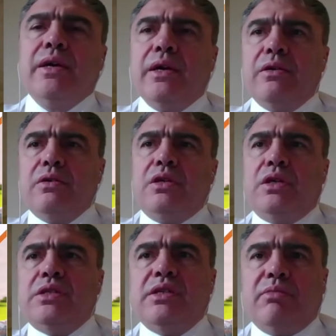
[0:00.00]
And of
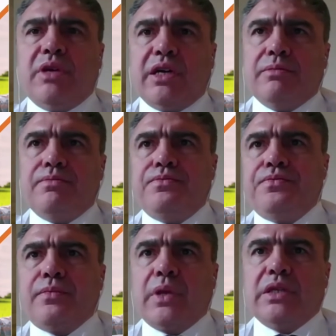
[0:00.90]
course, the
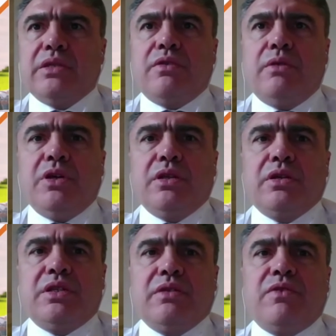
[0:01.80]
National Union of
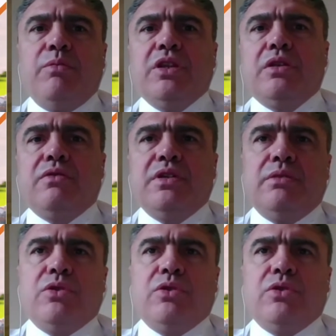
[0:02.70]
Grain Producers